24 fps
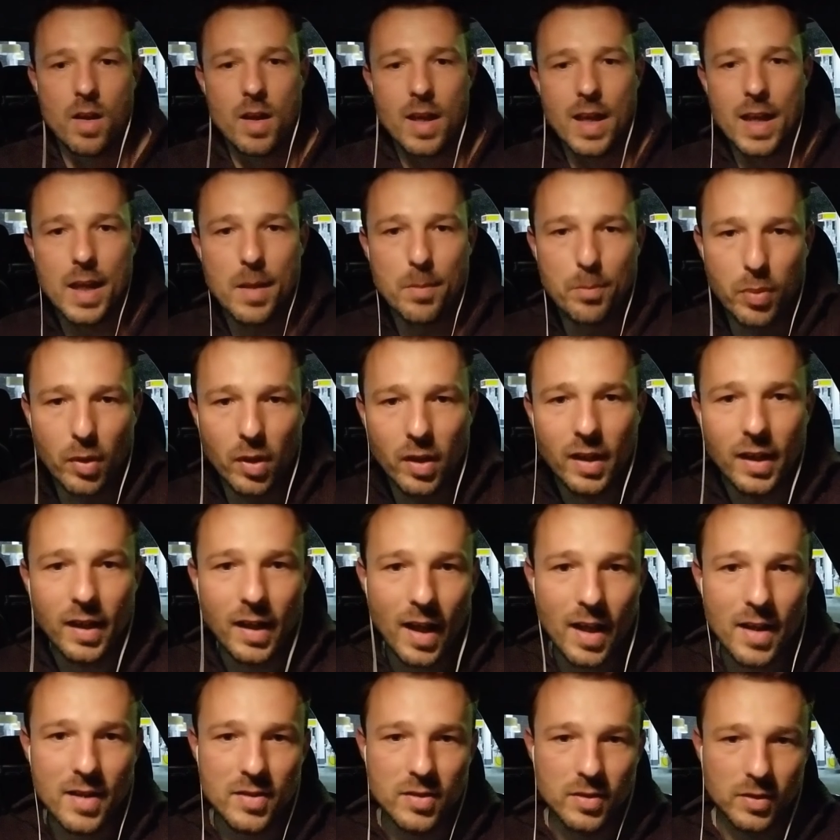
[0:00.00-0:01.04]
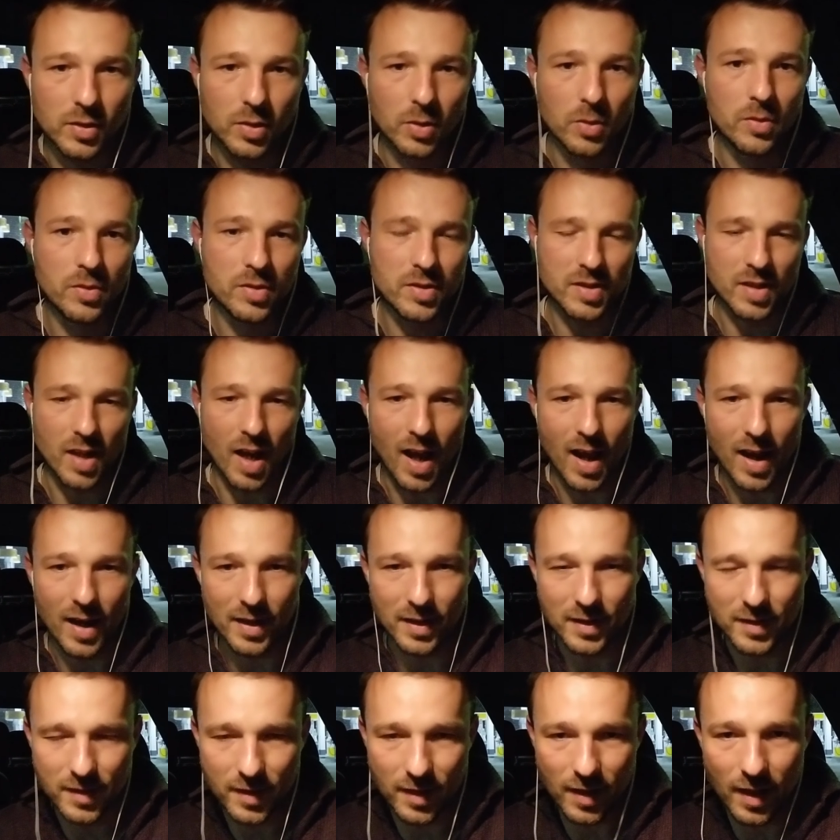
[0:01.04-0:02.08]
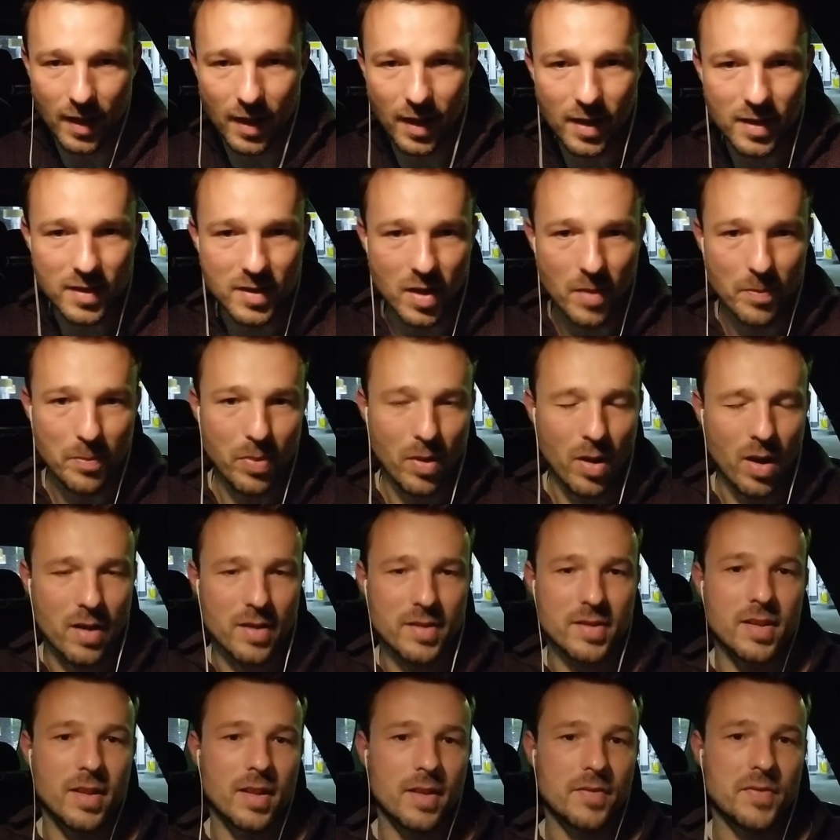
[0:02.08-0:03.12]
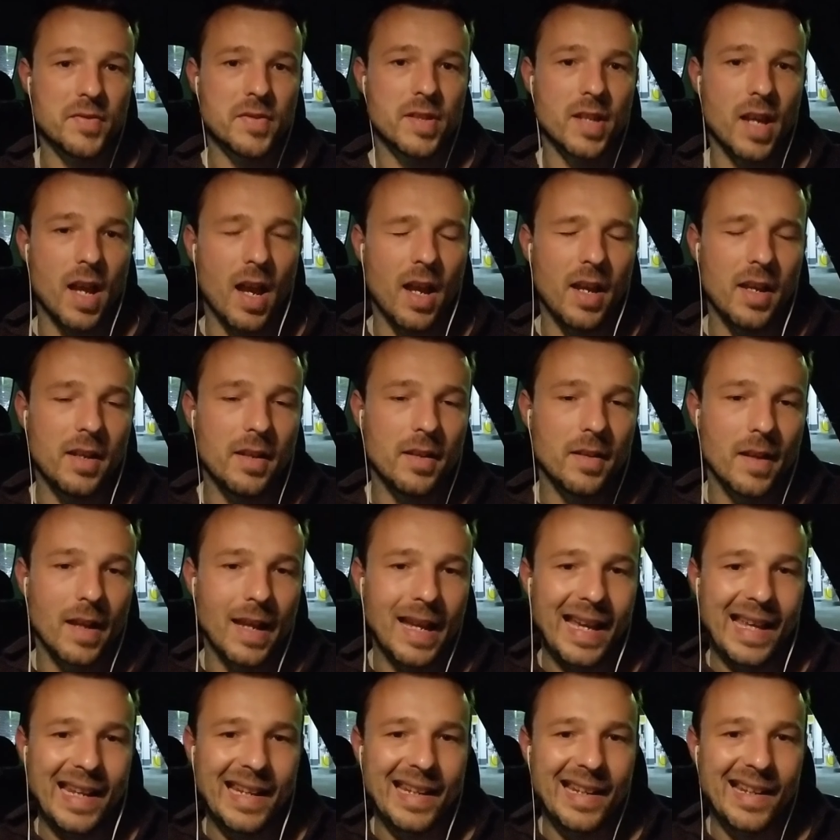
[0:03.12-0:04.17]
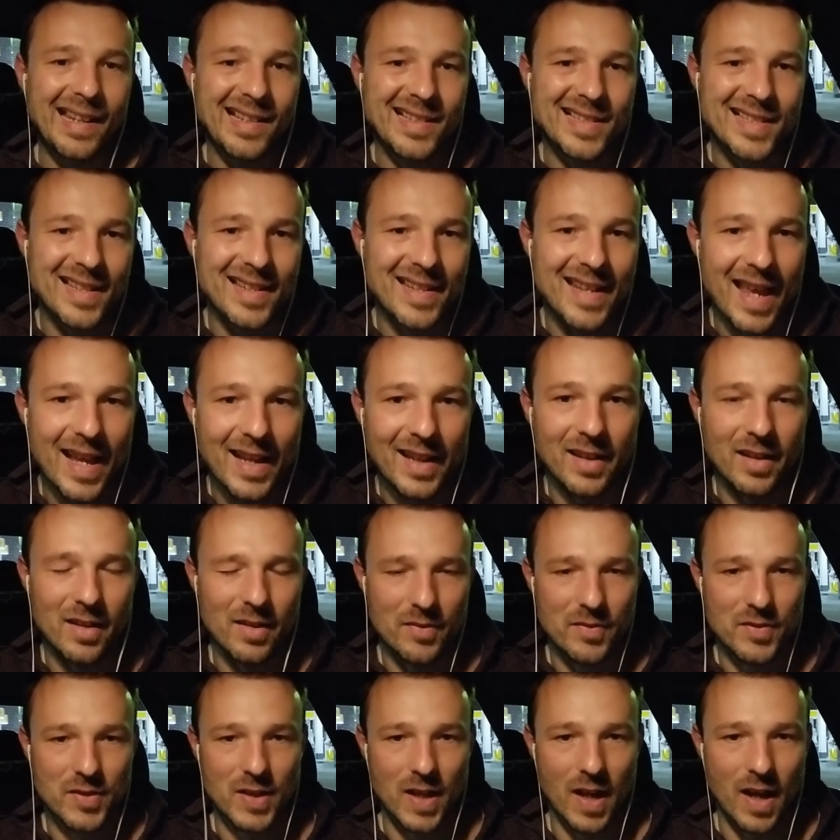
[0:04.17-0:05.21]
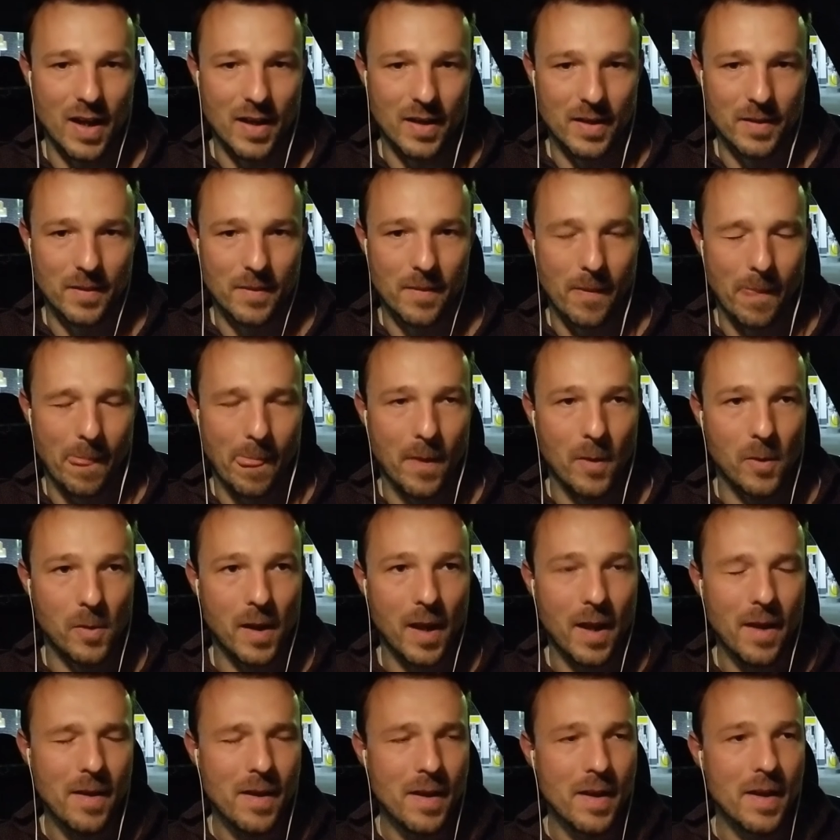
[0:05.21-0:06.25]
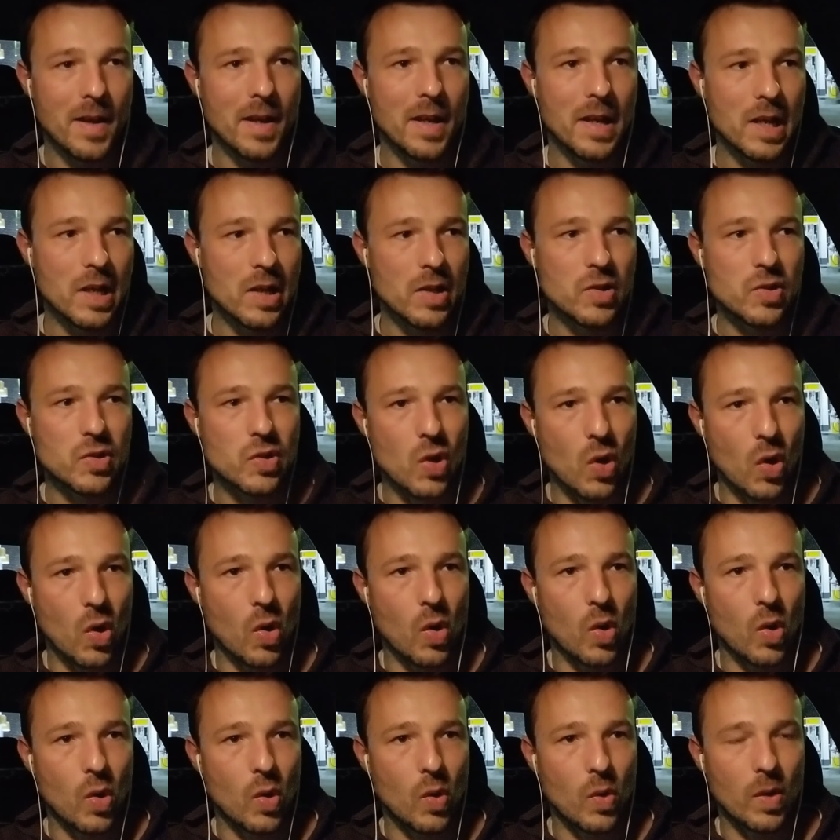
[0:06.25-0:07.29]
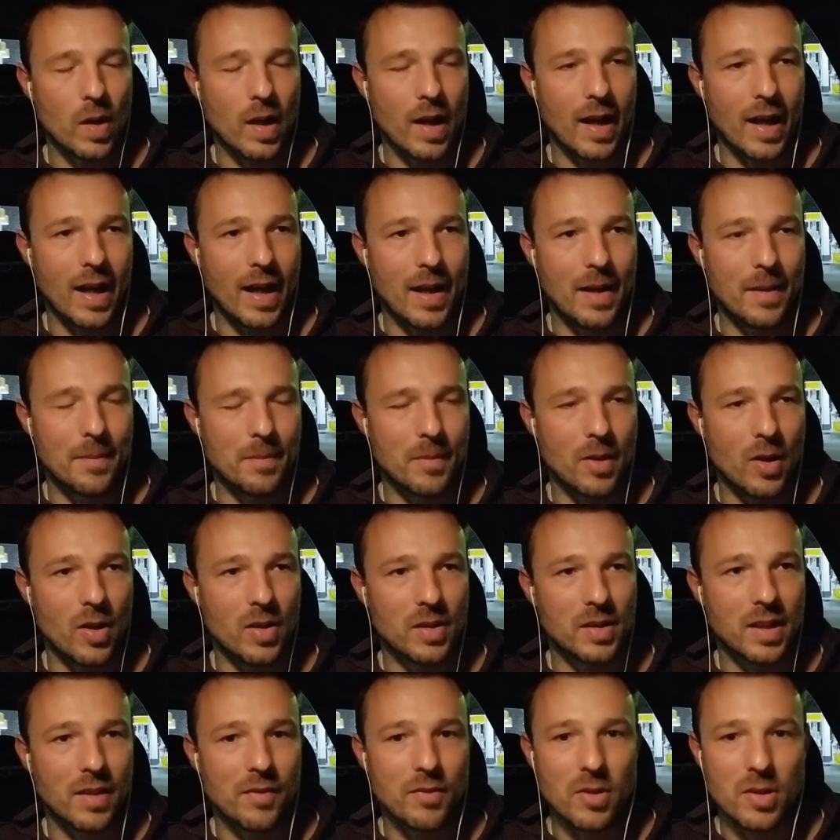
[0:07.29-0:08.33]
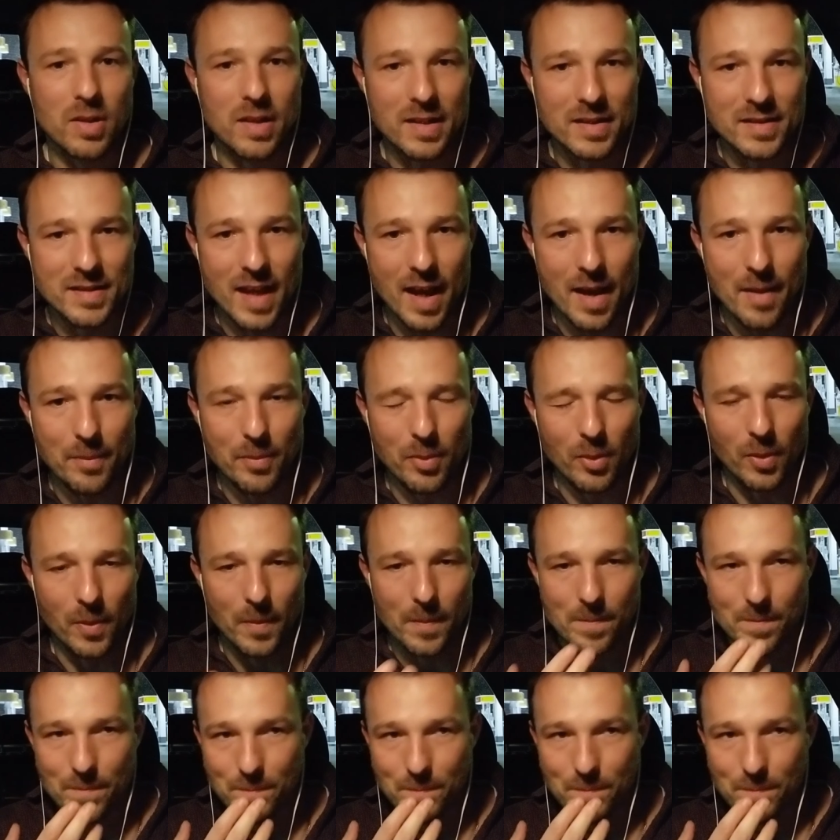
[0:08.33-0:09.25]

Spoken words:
A bullet has two sides. It has a positive side and it has a negative side. Okay? So I'll give you an example.